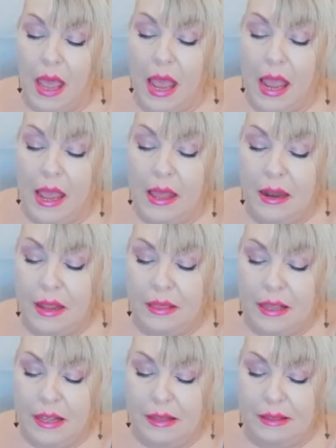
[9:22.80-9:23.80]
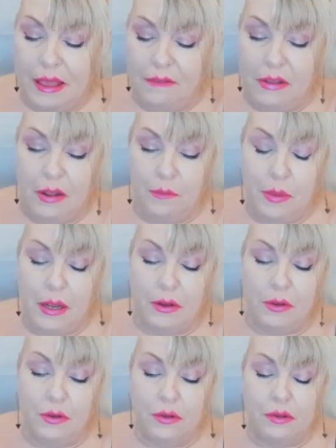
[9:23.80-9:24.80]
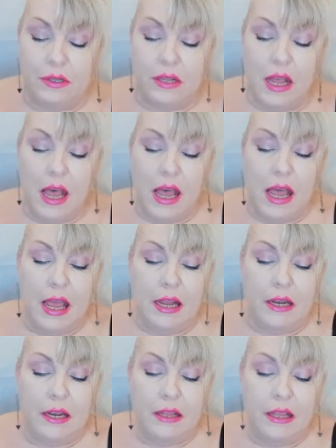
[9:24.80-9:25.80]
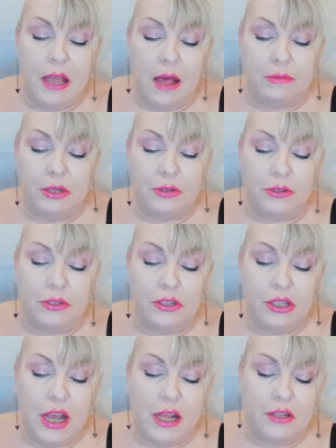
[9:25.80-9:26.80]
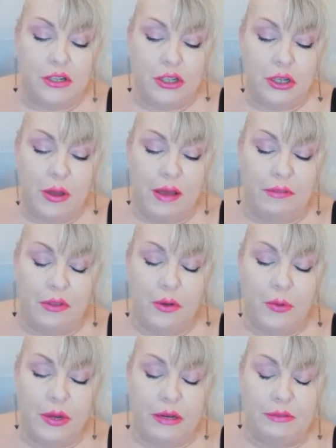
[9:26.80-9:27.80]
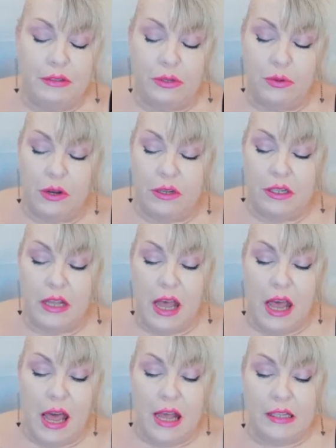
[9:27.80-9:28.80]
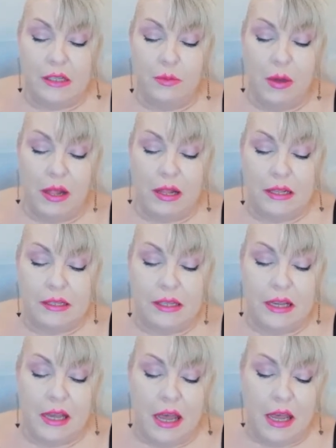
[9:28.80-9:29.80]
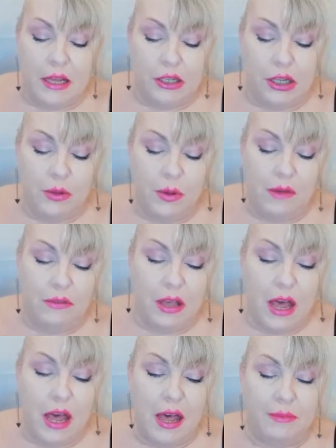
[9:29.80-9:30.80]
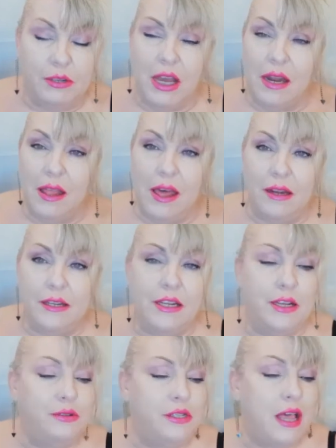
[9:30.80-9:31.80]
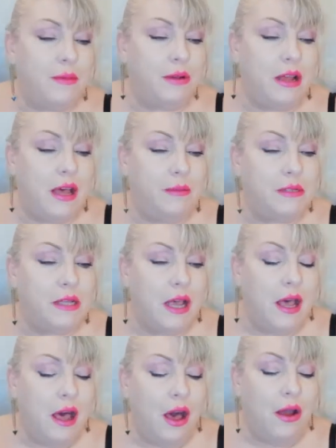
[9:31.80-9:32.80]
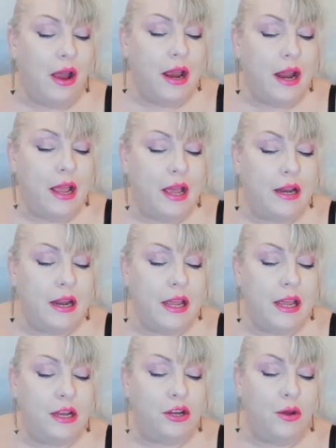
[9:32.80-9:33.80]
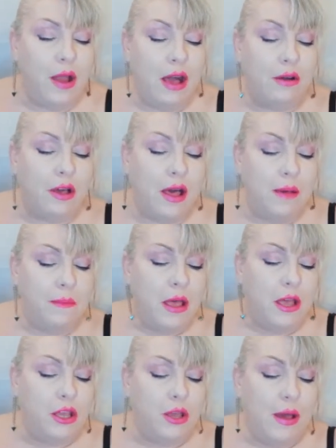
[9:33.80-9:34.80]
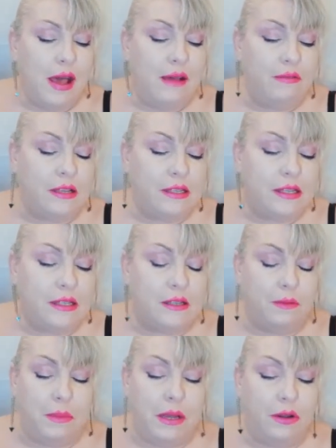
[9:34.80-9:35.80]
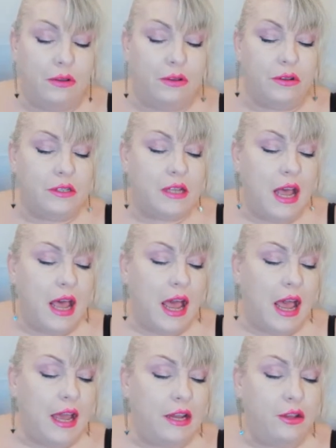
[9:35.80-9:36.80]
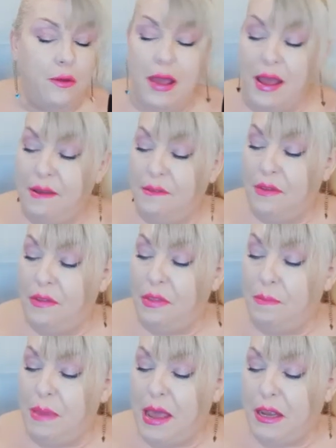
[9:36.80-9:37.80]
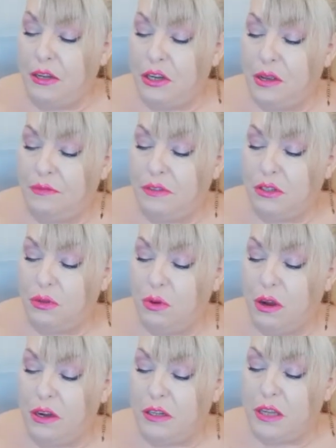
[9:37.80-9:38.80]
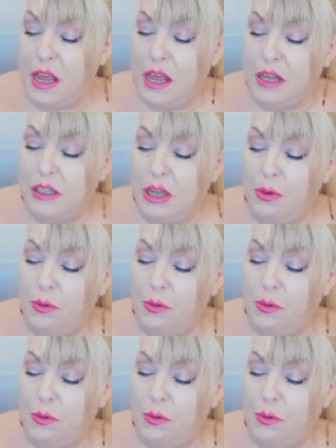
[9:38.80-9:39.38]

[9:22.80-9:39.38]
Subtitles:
and the Seven of Pentacles. In the obstacles and challenges, you have the Queen of Swords as well as the Two of Cups. You got a lot of twos coming up. All right, and in your outcome, you have the Six of Pentacles and you have the Page of Swords. So